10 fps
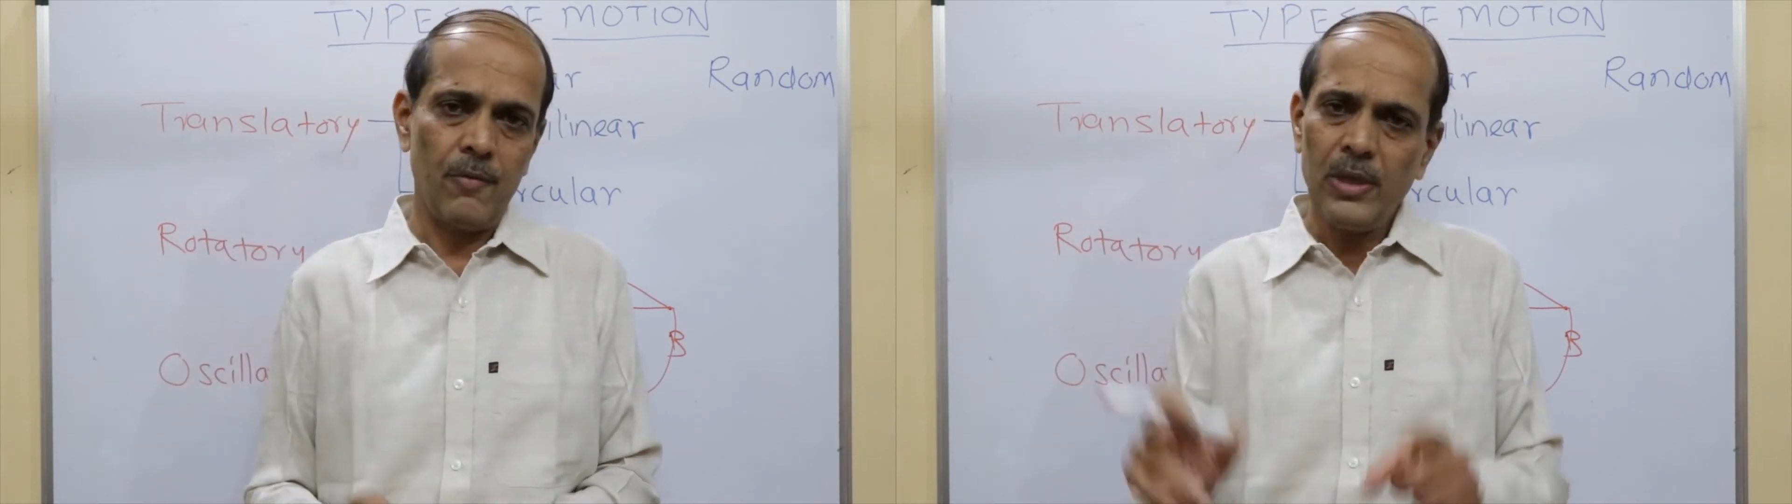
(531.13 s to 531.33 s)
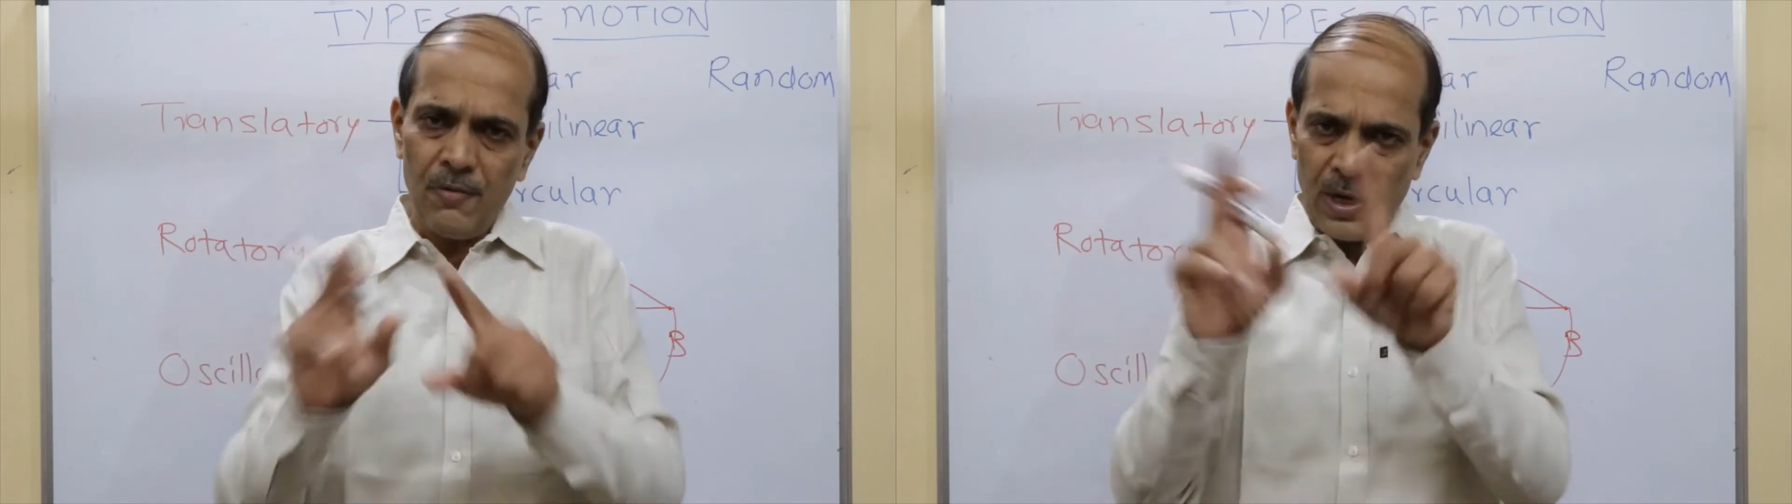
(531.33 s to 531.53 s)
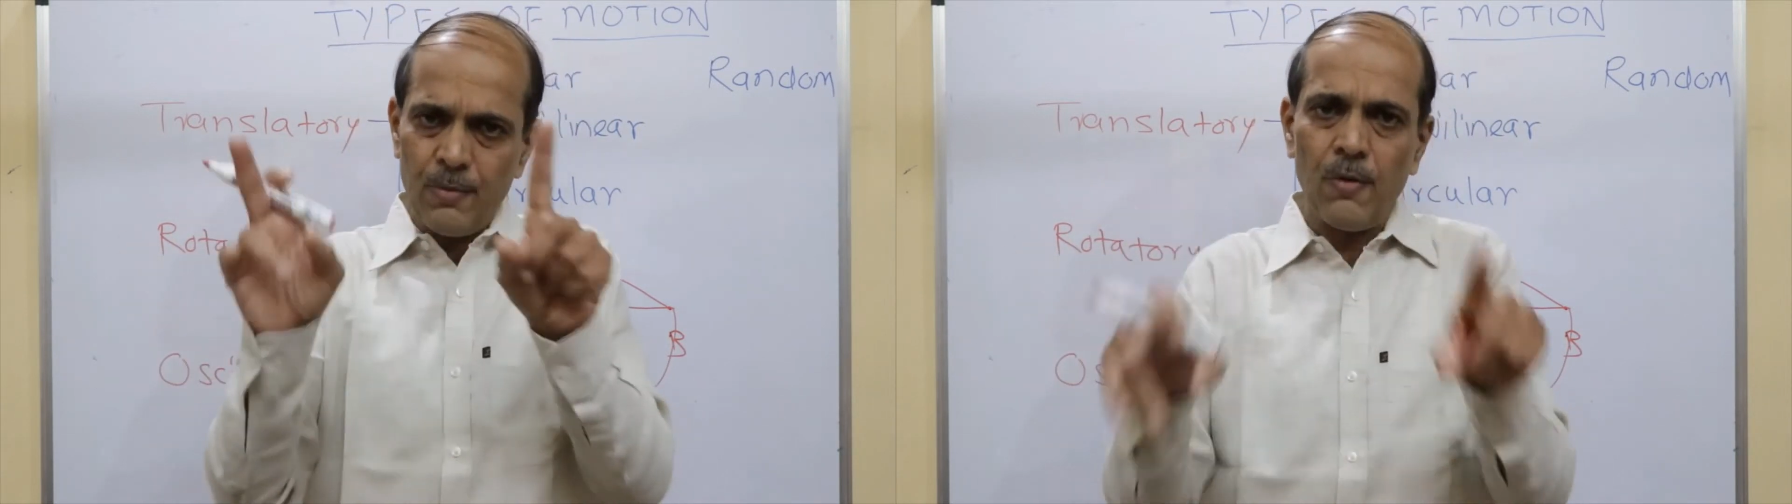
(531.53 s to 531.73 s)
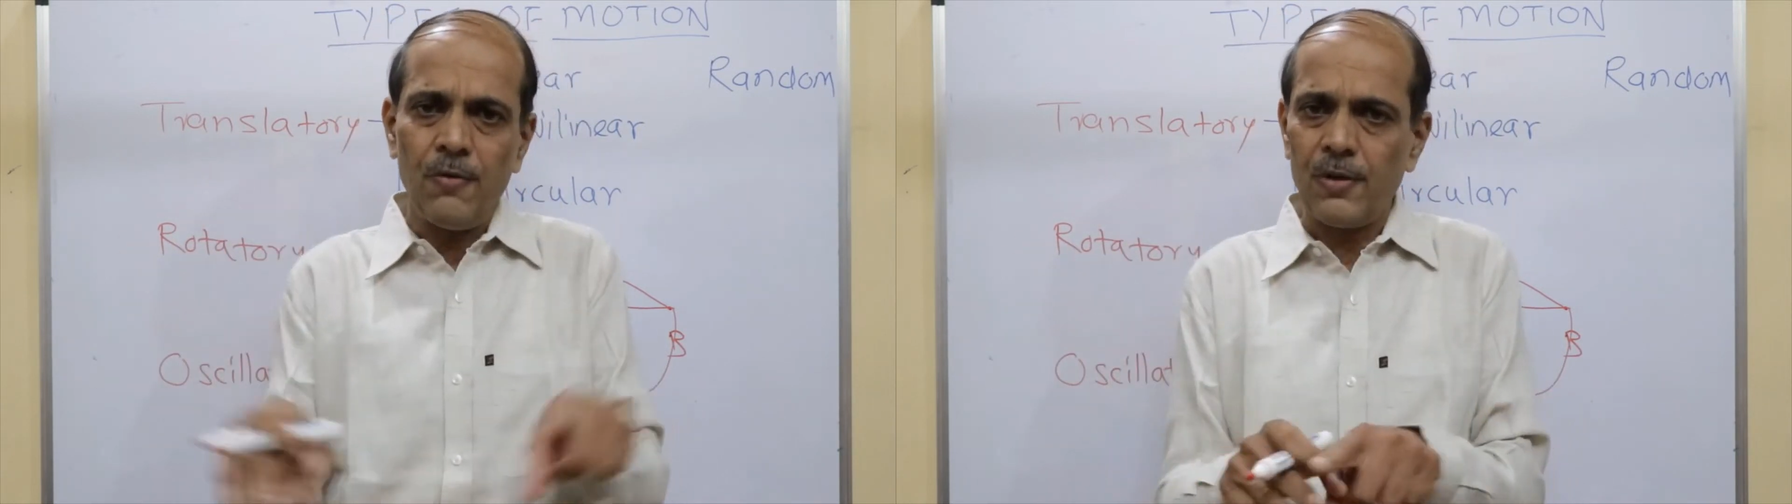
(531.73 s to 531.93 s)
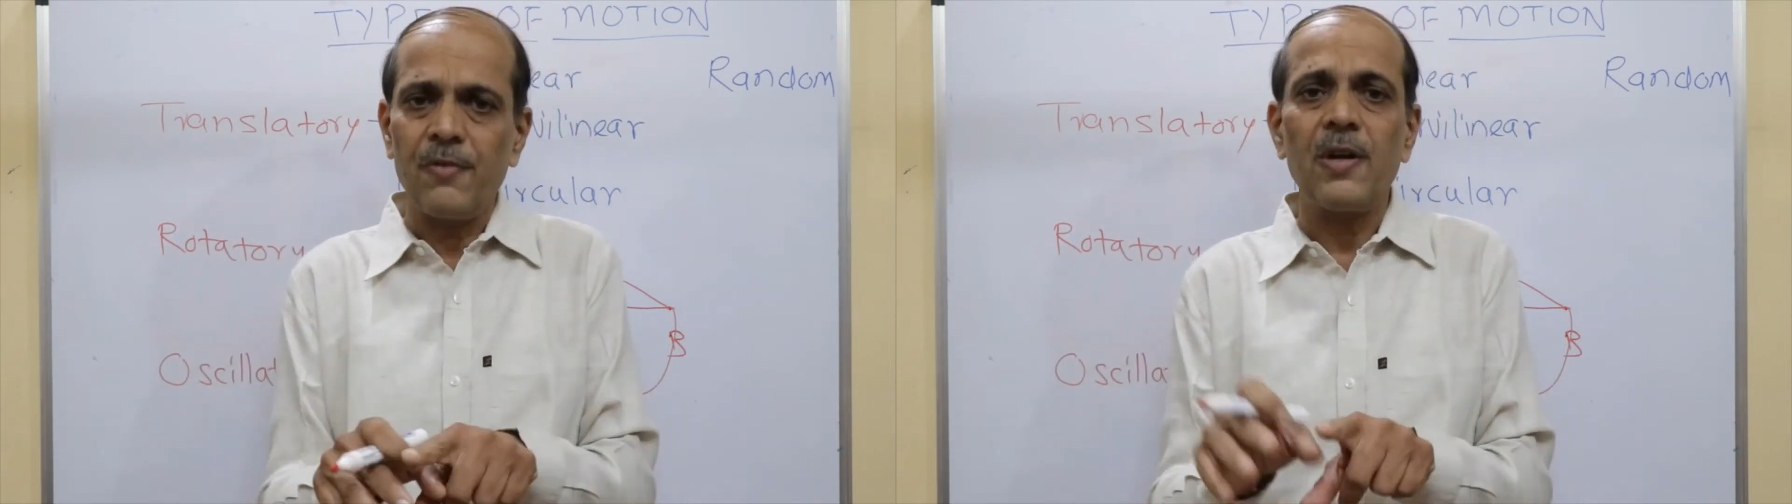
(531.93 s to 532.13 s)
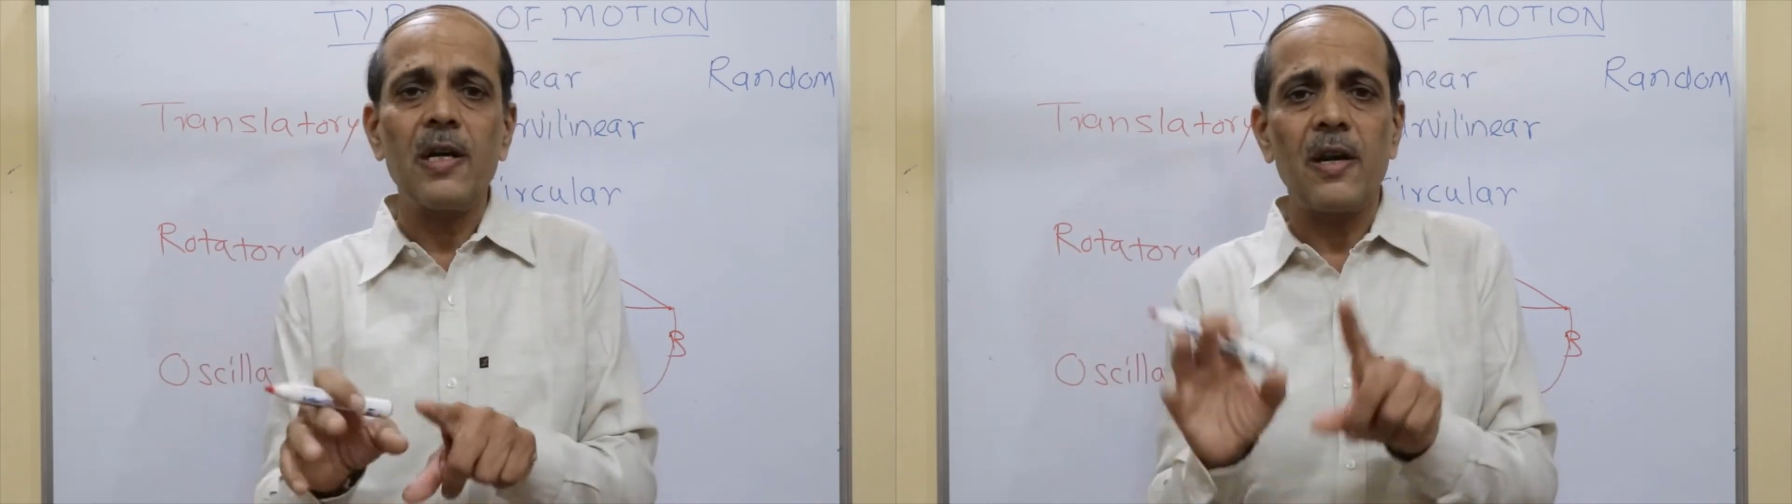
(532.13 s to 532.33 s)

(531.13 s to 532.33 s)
with a frame of different